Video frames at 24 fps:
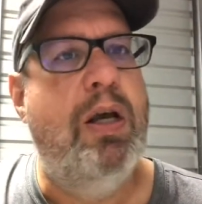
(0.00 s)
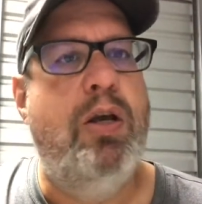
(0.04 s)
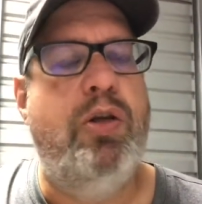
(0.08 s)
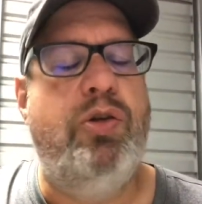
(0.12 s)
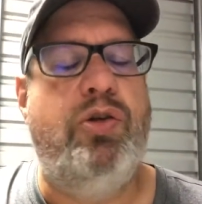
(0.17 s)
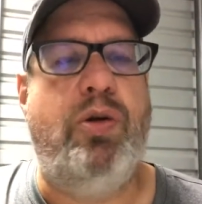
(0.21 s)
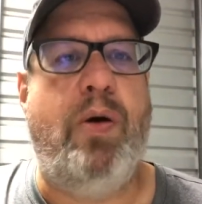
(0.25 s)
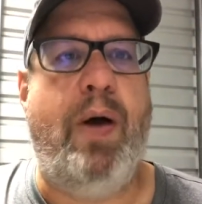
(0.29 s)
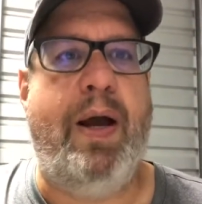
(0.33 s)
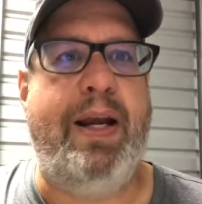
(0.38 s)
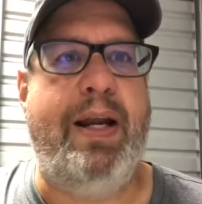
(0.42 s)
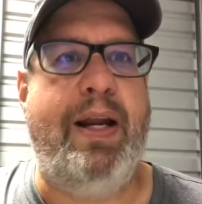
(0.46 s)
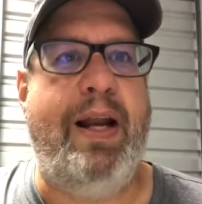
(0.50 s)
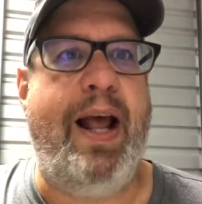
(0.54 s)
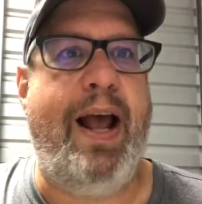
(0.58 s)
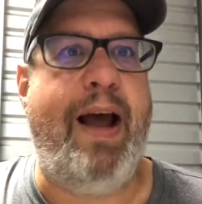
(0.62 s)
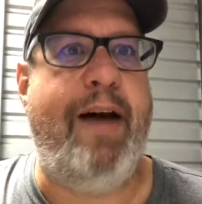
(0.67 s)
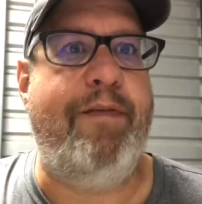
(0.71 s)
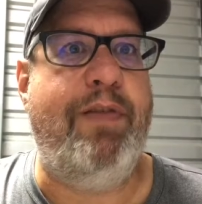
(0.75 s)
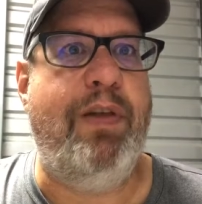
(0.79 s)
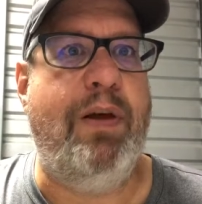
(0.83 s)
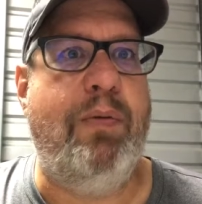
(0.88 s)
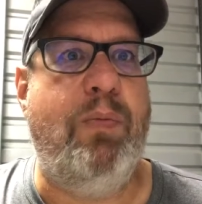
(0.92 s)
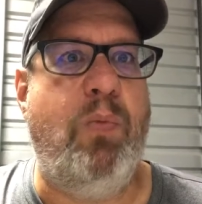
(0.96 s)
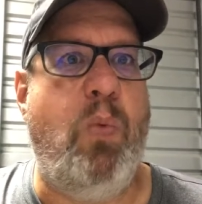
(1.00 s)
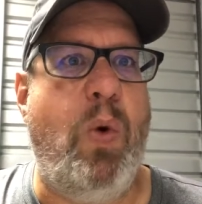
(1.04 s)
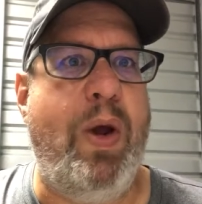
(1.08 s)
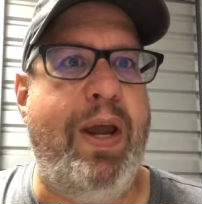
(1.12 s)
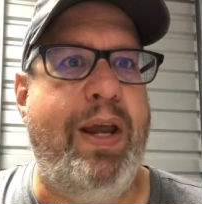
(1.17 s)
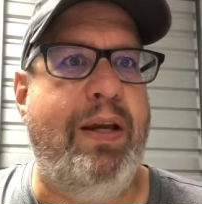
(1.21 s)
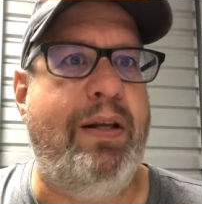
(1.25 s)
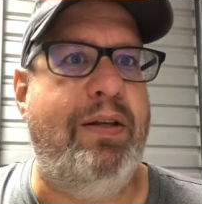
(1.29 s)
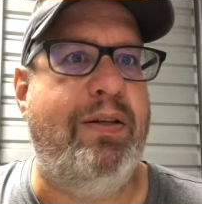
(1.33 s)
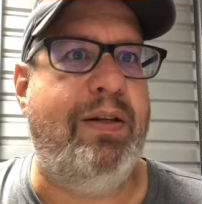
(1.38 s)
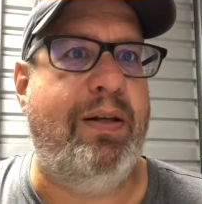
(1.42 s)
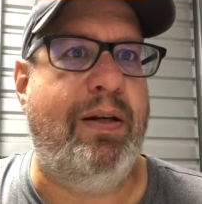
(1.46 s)
So I can have the
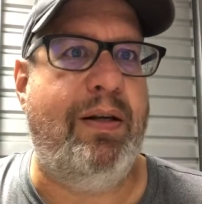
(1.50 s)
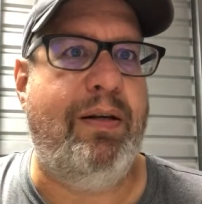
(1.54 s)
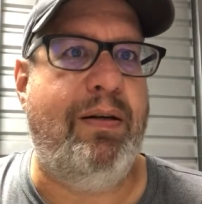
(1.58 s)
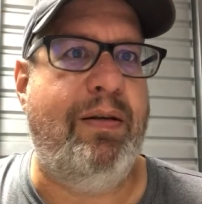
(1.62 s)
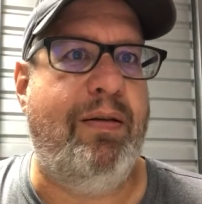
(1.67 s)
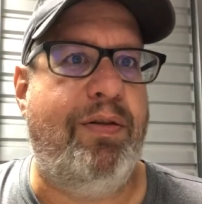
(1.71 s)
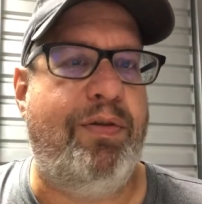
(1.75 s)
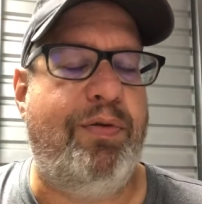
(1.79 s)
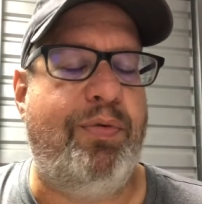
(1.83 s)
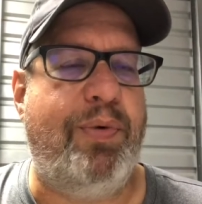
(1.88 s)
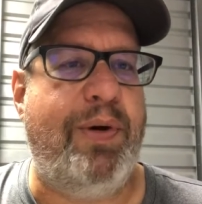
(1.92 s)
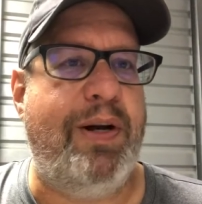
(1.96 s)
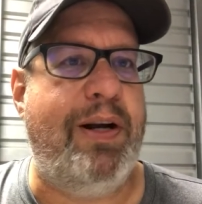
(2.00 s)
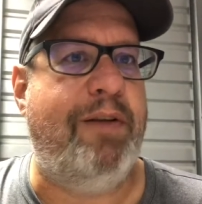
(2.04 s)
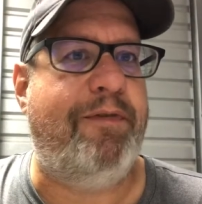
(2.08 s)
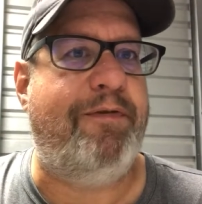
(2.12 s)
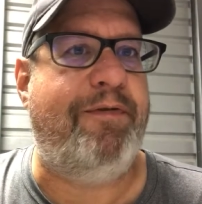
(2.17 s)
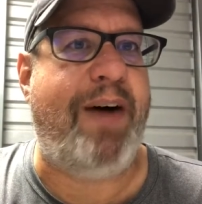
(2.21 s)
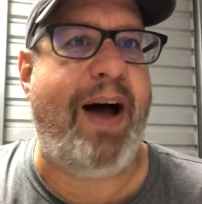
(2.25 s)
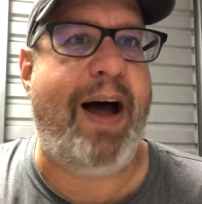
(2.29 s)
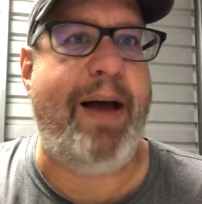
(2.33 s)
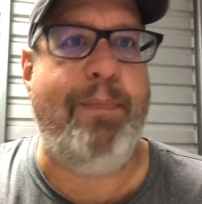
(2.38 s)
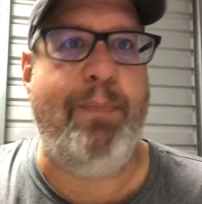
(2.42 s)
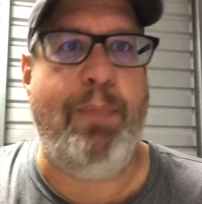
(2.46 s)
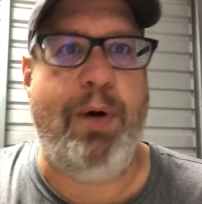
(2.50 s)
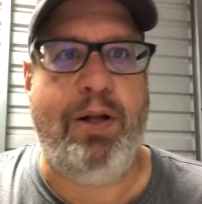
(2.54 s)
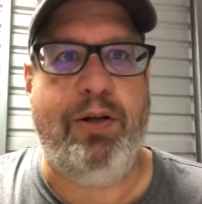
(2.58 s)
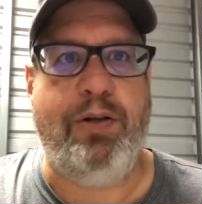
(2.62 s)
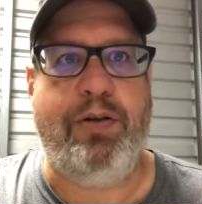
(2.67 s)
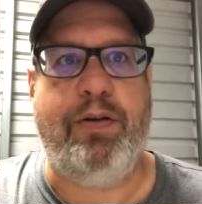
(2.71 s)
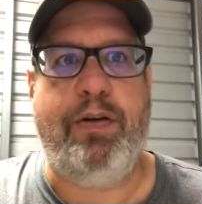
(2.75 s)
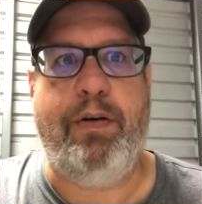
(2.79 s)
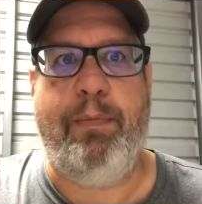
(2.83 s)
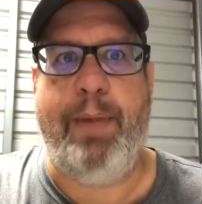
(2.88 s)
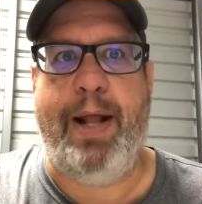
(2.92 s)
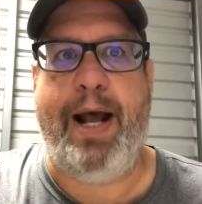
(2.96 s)
wings in 3 to 5 months
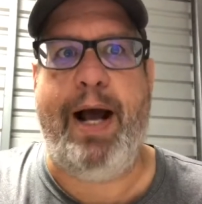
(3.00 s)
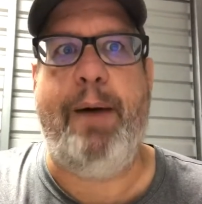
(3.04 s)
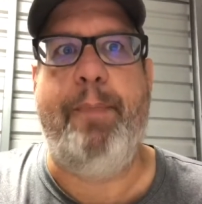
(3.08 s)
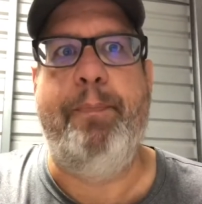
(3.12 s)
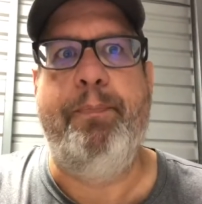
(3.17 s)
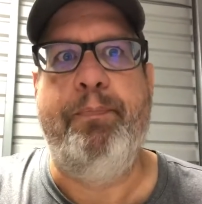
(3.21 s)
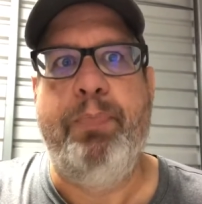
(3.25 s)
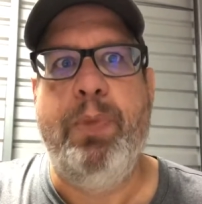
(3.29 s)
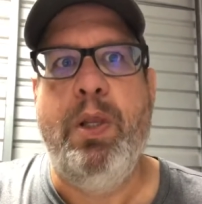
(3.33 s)
from now.